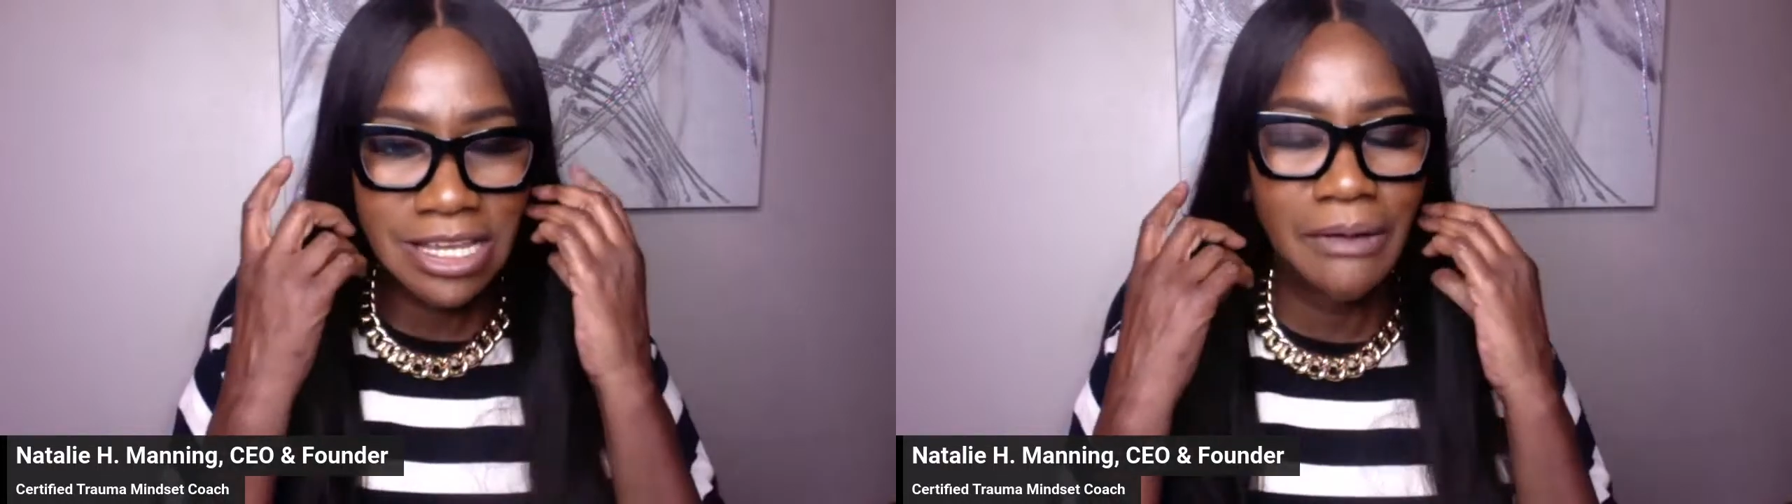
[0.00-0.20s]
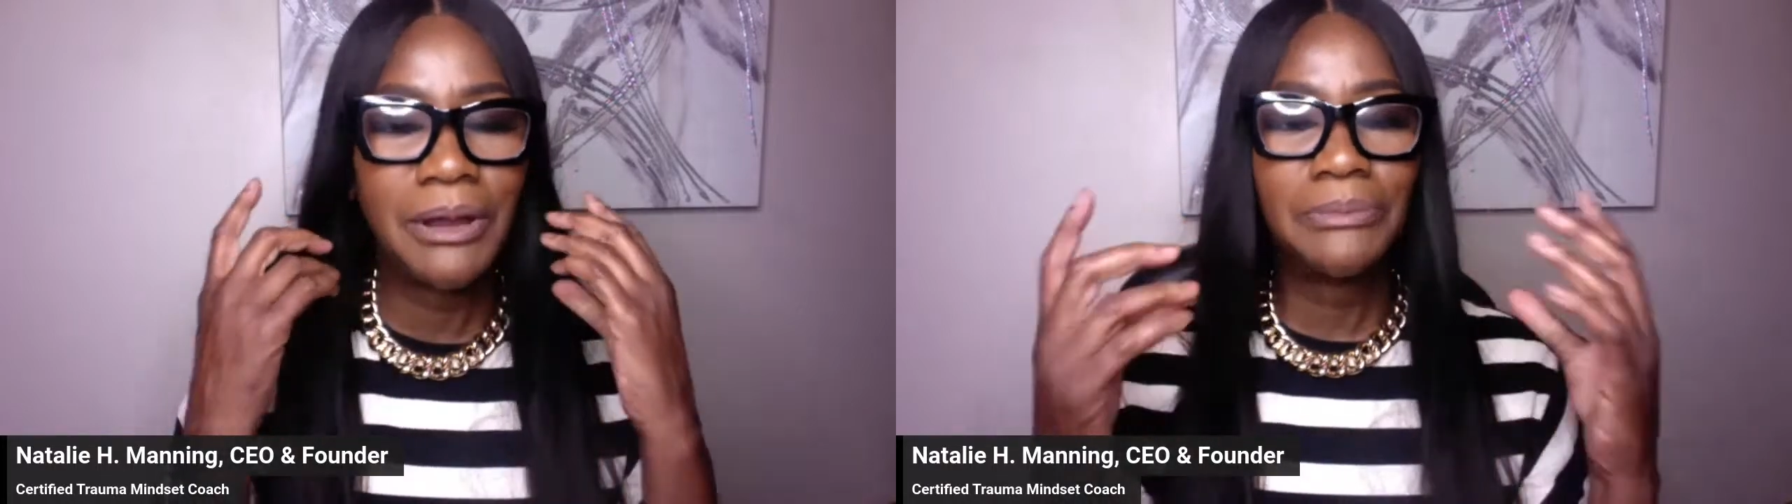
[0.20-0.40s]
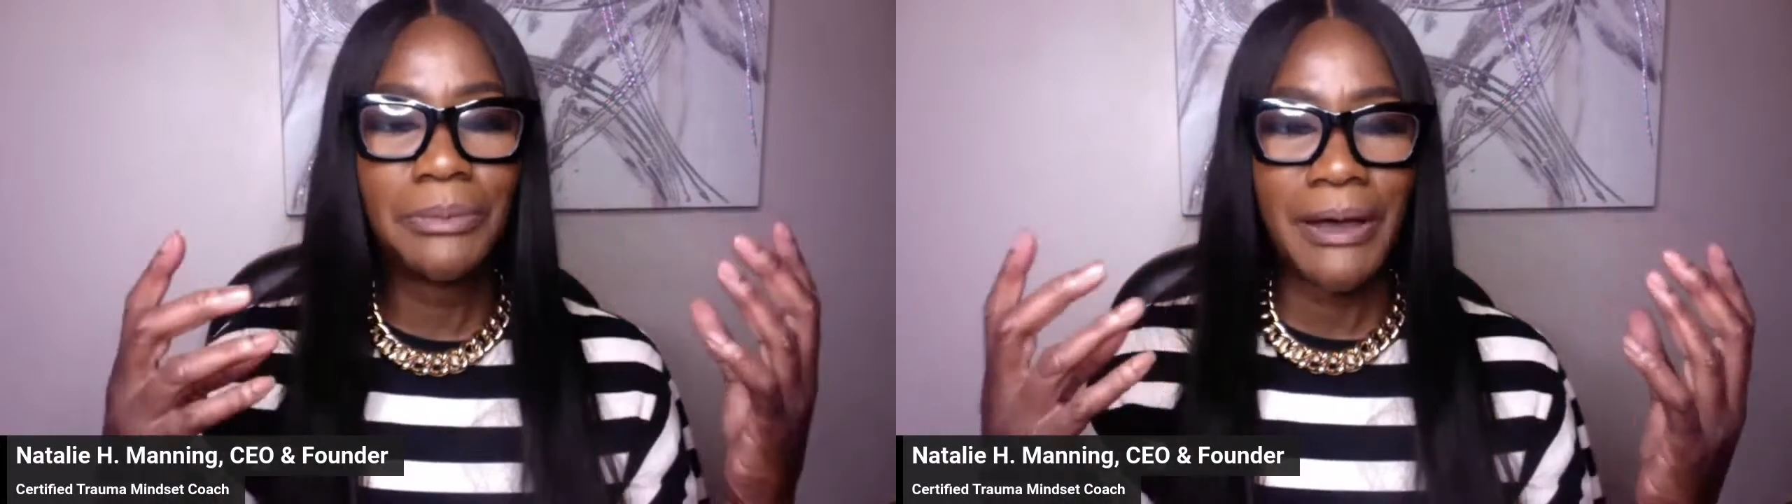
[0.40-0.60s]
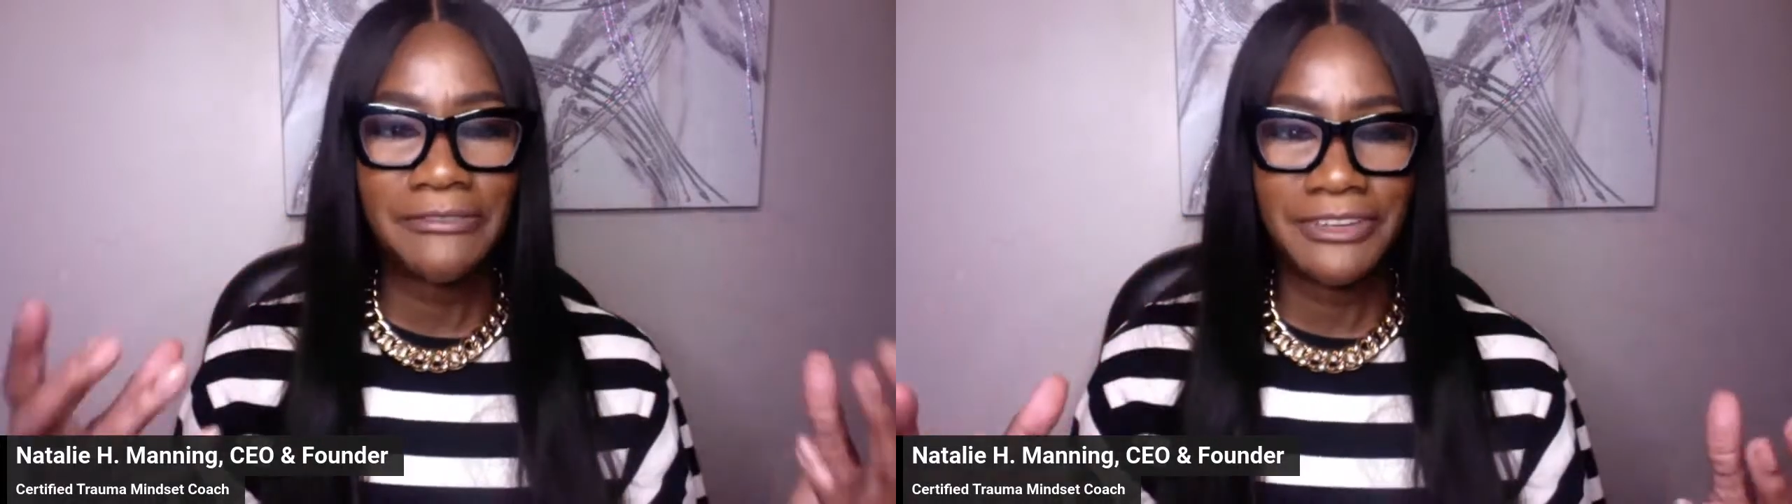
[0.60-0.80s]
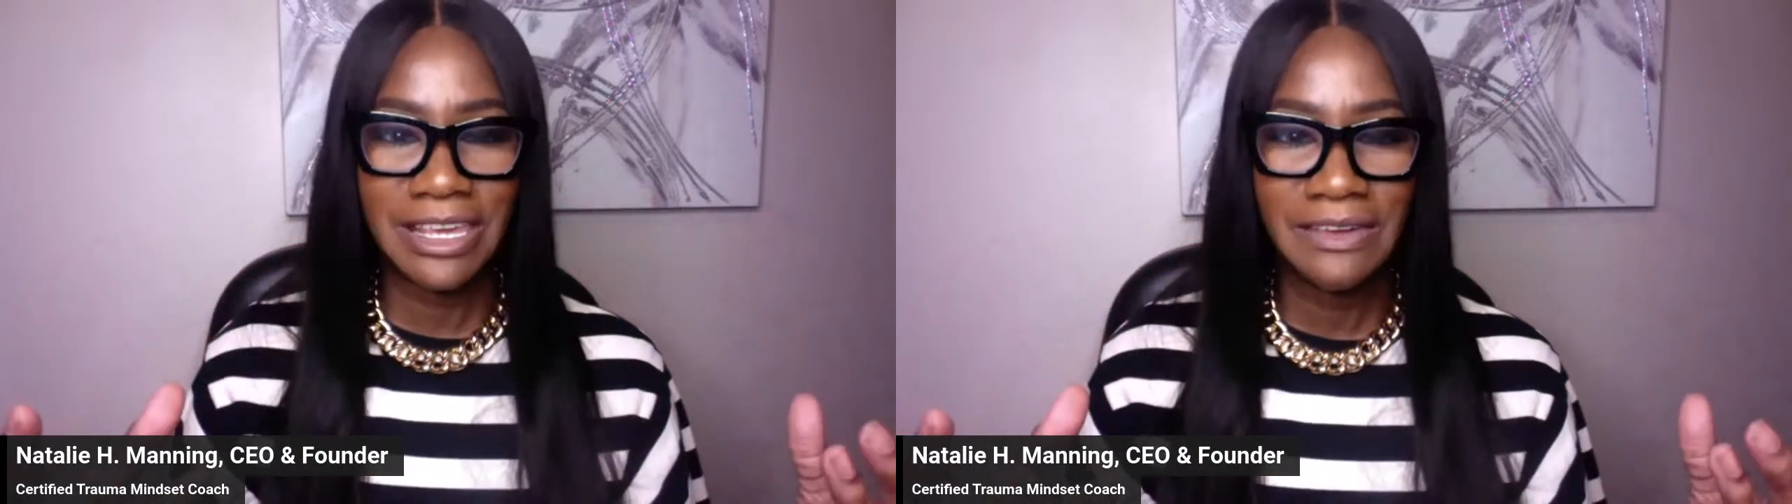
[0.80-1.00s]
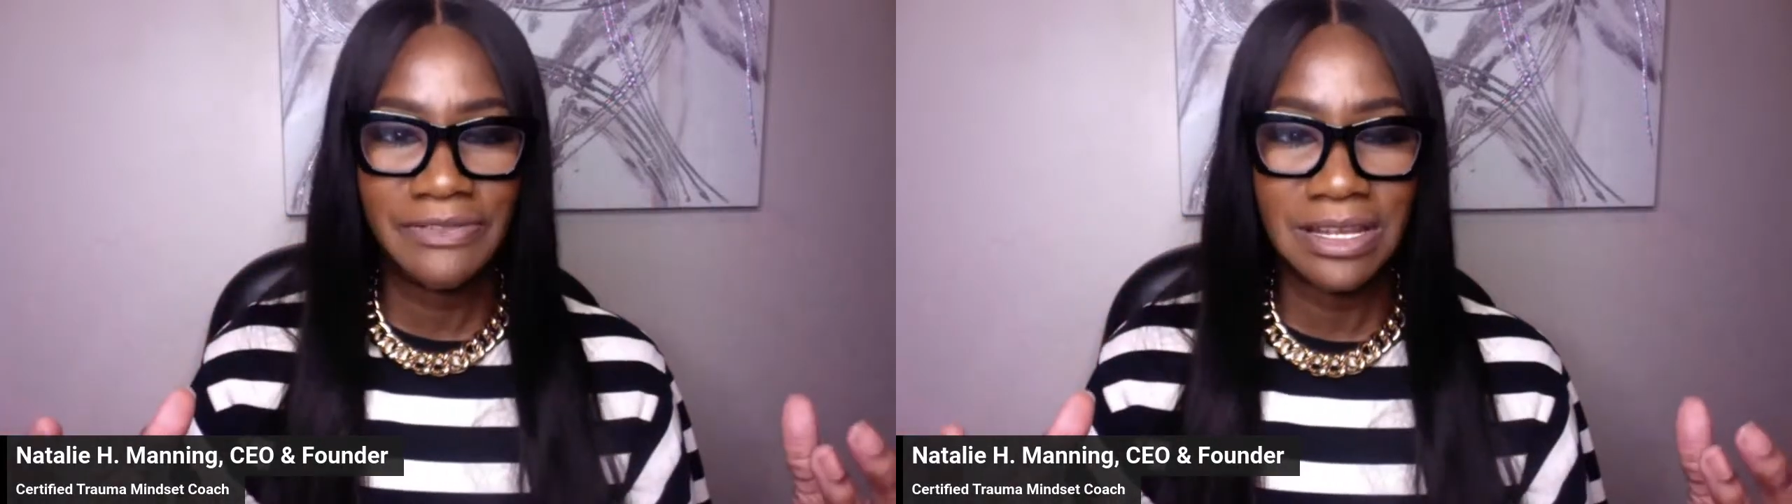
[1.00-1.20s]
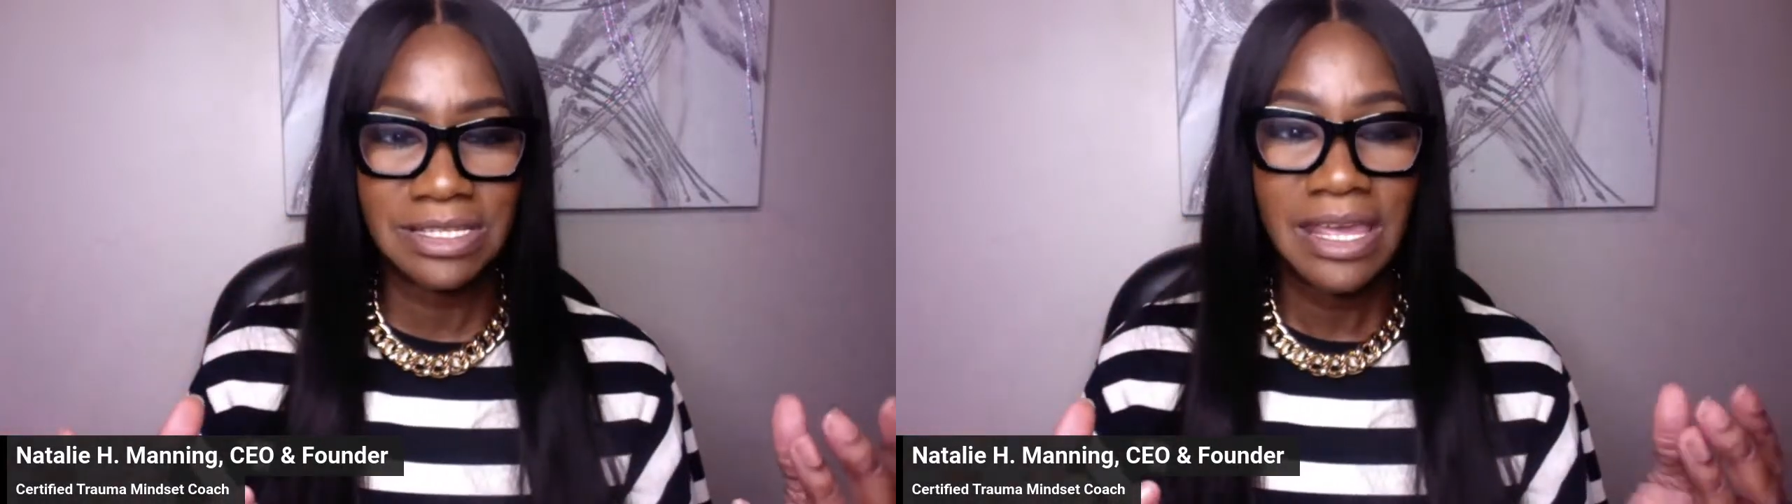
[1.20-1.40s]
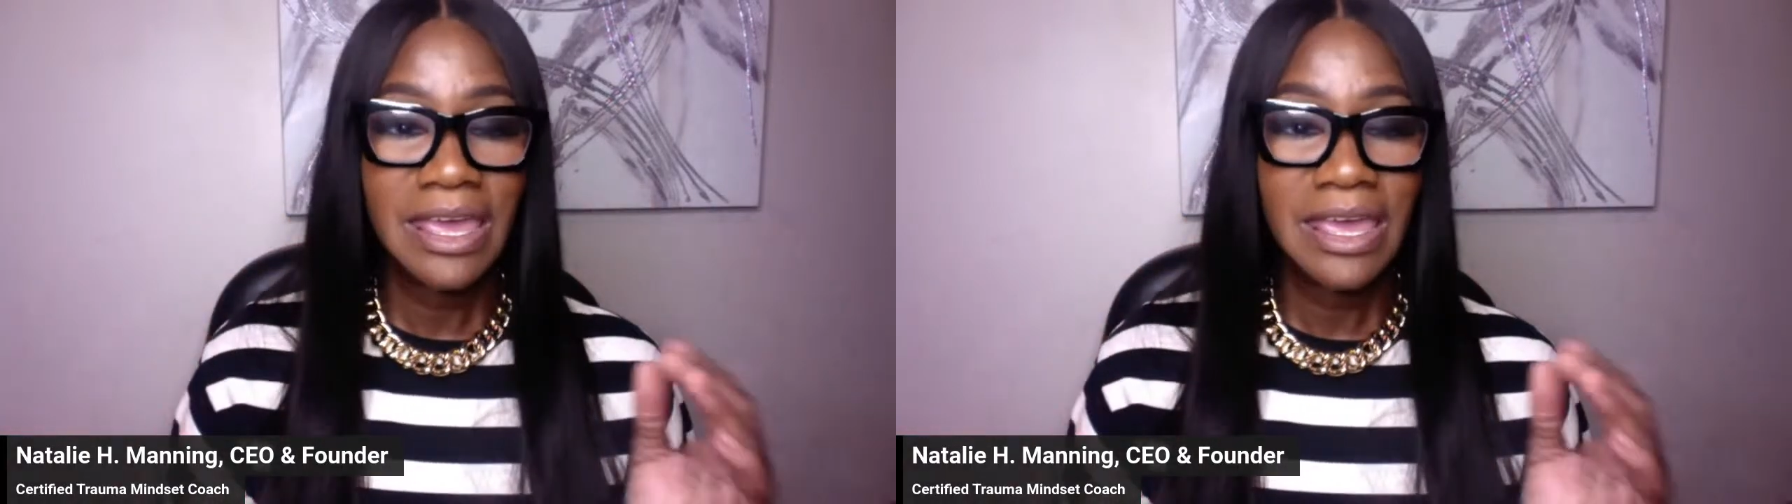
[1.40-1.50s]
coming up about forgiveness.